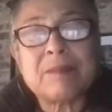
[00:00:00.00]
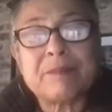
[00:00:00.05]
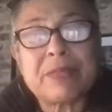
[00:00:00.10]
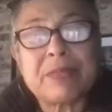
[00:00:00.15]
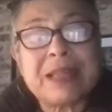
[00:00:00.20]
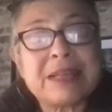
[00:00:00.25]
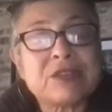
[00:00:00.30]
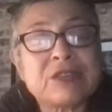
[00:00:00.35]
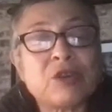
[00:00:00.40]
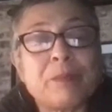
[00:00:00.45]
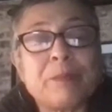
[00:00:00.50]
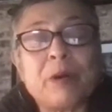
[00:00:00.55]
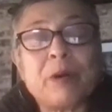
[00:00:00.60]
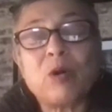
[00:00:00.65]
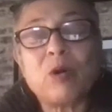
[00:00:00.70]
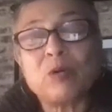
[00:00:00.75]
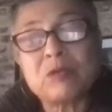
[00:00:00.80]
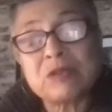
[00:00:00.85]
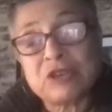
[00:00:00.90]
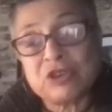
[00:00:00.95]
things are
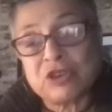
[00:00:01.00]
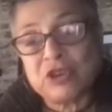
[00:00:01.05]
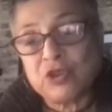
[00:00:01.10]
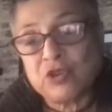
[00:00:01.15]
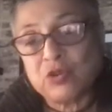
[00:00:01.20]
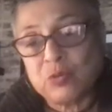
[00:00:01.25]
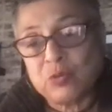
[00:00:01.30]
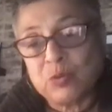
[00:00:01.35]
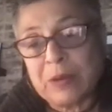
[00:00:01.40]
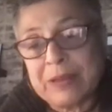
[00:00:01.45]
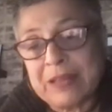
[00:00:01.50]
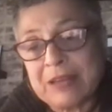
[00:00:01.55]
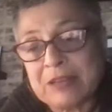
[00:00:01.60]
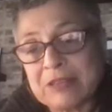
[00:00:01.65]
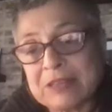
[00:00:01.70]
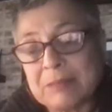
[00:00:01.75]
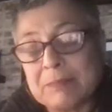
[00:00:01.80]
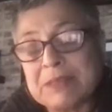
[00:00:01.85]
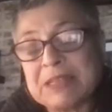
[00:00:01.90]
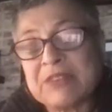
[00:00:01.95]
posed to you and there's
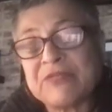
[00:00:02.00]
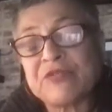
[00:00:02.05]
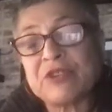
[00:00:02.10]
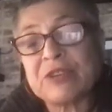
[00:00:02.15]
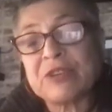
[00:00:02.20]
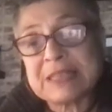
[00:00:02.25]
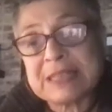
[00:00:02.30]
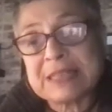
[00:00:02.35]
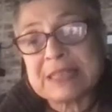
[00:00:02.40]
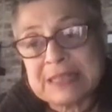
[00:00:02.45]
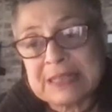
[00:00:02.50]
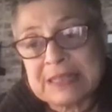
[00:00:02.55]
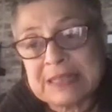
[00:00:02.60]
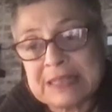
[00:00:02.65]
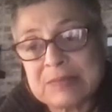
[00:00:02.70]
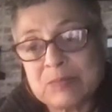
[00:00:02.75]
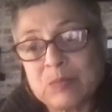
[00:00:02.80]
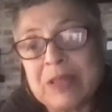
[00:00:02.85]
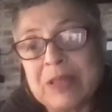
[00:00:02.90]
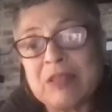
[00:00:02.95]
some
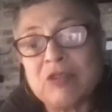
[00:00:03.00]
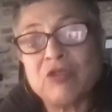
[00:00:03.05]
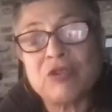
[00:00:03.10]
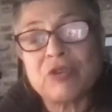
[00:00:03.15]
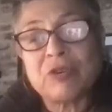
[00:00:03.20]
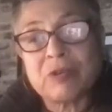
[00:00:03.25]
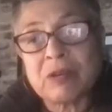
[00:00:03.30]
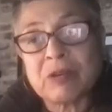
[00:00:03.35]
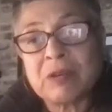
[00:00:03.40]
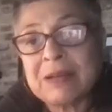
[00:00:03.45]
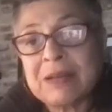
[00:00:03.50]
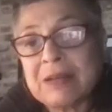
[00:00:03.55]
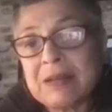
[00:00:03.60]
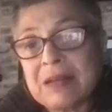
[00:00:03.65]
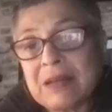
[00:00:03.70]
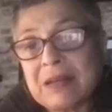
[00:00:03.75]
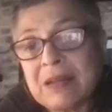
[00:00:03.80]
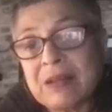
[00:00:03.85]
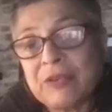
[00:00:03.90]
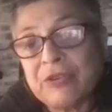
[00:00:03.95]
differences with
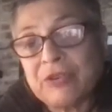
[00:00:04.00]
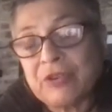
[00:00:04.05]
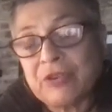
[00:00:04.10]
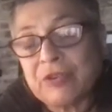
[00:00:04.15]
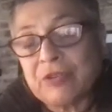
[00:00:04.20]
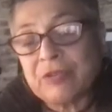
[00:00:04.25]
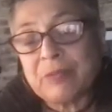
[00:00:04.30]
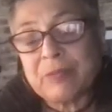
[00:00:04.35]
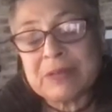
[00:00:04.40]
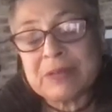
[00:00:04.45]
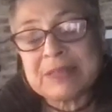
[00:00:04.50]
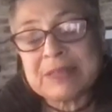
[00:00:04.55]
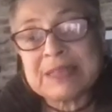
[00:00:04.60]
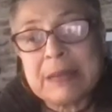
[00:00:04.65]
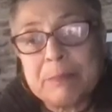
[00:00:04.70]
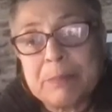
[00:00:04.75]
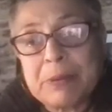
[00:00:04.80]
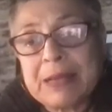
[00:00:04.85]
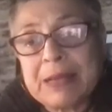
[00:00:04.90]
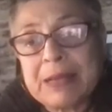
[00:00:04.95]
your
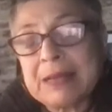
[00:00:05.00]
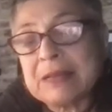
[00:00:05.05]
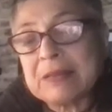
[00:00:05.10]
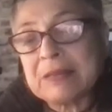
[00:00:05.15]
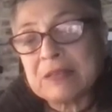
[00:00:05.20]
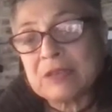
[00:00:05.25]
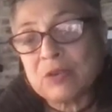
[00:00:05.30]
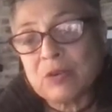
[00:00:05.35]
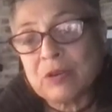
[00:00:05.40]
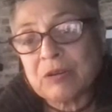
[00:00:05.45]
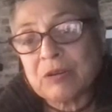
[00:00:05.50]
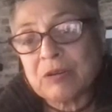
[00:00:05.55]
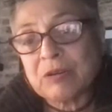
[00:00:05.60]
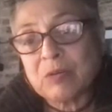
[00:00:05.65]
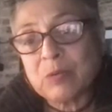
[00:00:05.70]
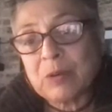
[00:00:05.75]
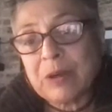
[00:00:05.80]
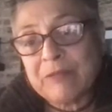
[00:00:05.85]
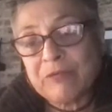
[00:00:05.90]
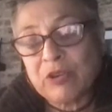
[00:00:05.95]
siblings or
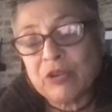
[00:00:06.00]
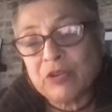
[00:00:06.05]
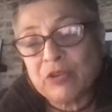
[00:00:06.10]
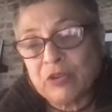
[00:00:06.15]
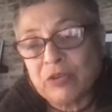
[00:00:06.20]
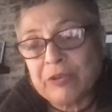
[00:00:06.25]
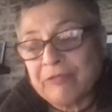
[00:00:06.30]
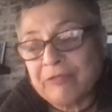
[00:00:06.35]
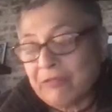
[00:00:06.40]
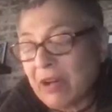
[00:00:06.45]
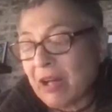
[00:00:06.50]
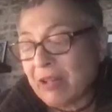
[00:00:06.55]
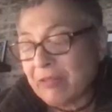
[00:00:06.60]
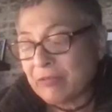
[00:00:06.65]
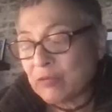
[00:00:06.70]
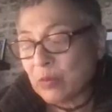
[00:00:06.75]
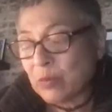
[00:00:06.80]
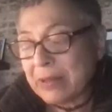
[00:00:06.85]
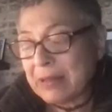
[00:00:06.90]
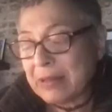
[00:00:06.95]
whoever you're
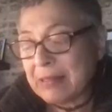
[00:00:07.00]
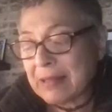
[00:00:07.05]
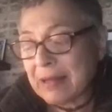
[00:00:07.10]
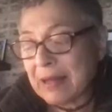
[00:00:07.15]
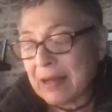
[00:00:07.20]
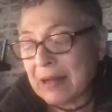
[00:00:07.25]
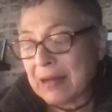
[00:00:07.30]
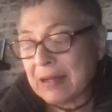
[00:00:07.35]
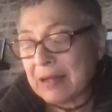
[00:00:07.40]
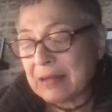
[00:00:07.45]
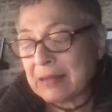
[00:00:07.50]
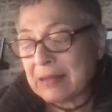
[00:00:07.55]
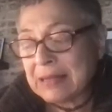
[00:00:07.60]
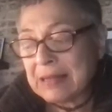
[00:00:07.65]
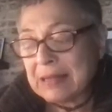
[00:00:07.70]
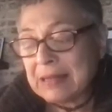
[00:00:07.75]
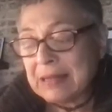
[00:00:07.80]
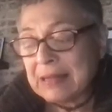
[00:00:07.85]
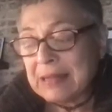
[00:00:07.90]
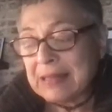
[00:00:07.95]
involved with,
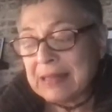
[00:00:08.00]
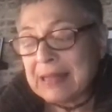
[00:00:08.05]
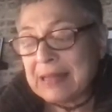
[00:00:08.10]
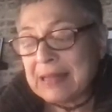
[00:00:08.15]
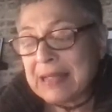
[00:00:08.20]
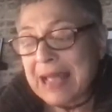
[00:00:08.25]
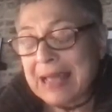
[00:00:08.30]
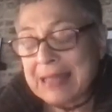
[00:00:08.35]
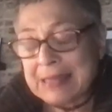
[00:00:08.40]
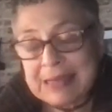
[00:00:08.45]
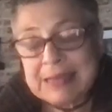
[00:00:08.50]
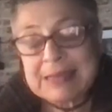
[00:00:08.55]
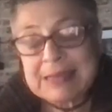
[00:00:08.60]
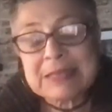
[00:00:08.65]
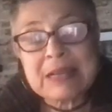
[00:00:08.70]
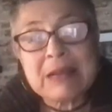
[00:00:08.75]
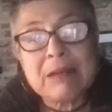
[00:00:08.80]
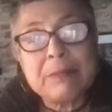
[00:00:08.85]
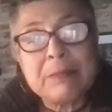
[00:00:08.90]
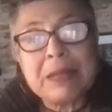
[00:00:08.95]
the ethics
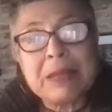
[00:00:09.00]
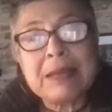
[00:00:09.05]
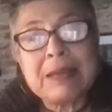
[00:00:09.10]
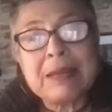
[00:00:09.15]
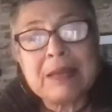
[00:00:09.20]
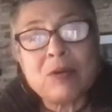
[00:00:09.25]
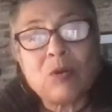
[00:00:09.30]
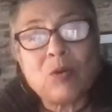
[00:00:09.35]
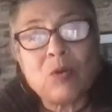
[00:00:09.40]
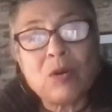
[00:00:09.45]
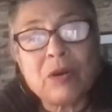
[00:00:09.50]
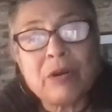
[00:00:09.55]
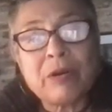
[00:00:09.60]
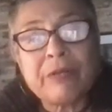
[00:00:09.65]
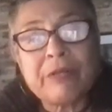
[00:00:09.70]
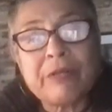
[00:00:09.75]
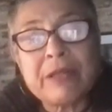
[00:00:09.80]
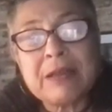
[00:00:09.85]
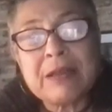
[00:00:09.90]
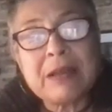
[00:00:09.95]
committee or
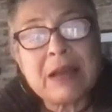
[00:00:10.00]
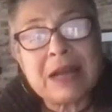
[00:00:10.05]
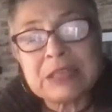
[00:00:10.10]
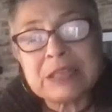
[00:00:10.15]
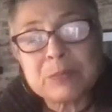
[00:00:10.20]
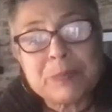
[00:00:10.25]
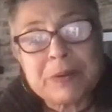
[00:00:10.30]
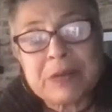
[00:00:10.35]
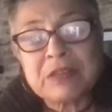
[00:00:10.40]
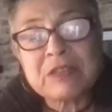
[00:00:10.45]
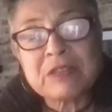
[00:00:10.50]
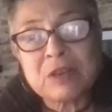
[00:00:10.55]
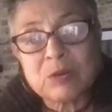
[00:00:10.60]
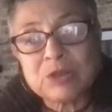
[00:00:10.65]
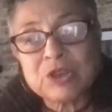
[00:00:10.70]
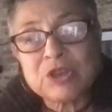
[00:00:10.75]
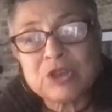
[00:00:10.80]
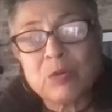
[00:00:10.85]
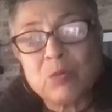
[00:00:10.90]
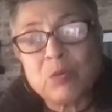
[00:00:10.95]
the hospital
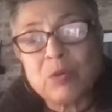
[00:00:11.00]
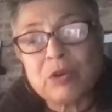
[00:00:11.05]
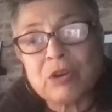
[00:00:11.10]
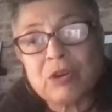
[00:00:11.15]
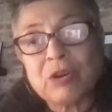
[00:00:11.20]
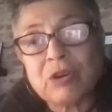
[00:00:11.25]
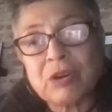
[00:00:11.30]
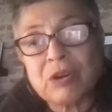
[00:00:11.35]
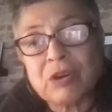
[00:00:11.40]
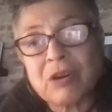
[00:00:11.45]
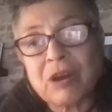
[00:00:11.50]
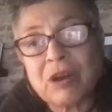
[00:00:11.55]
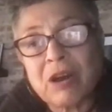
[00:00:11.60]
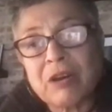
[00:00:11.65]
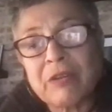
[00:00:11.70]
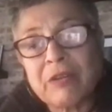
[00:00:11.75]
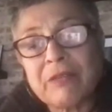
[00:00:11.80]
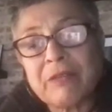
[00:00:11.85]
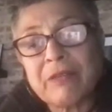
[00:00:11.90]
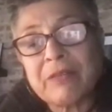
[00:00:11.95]
social worker
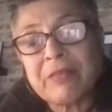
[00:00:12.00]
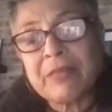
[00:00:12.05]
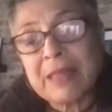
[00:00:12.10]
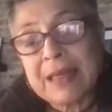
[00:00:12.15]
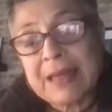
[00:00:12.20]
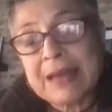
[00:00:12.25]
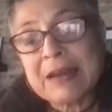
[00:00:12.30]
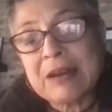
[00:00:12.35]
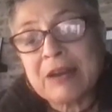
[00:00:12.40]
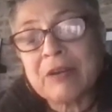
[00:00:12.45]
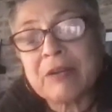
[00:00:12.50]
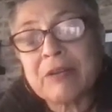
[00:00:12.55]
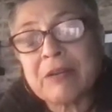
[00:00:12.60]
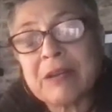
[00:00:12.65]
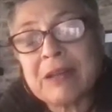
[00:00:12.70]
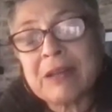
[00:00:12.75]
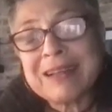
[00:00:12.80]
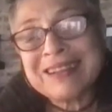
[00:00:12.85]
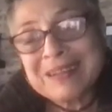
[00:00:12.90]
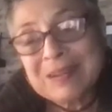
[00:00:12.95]
are there
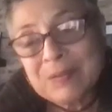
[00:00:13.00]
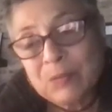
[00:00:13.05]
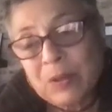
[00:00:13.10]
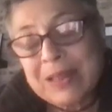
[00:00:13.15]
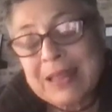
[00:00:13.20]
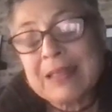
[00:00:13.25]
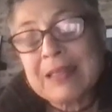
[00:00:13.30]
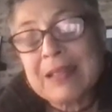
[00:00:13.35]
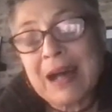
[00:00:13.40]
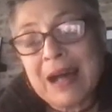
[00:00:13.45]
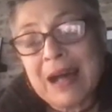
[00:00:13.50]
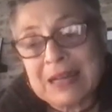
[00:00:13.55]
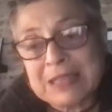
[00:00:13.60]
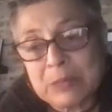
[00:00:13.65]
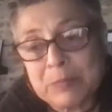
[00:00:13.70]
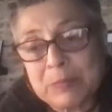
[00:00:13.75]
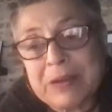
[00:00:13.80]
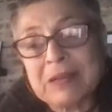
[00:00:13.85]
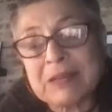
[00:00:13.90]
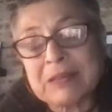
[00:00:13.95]
within the
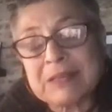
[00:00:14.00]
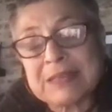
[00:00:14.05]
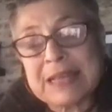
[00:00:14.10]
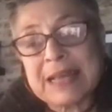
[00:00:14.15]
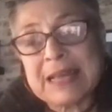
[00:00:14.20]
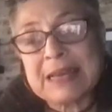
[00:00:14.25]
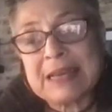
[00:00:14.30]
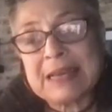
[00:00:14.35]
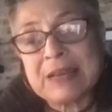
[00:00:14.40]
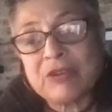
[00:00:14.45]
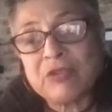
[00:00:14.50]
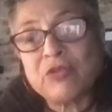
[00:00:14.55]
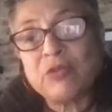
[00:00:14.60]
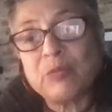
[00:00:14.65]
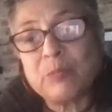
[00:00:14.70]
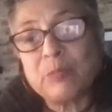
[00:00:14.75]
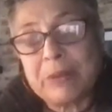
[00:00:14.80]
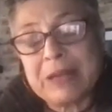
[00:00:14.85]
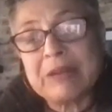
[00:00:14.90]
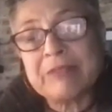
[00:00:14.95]
hospital setting to
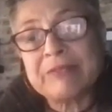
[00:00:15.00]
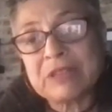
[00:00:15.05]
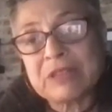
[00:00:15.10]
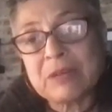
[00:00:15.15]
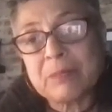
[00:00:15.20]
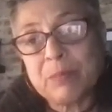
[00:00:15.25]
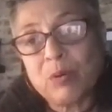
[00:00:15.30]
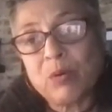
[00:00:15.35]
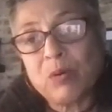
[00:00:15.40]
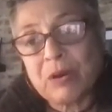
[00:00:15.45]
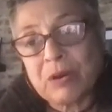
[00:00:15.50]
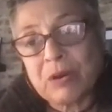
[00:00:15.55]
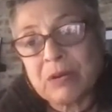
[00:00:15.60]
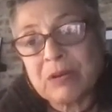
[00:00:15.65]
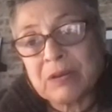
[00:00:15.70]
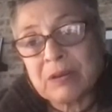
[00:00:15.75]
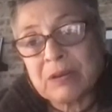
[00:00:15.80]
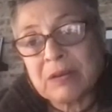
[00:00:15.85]
be of support.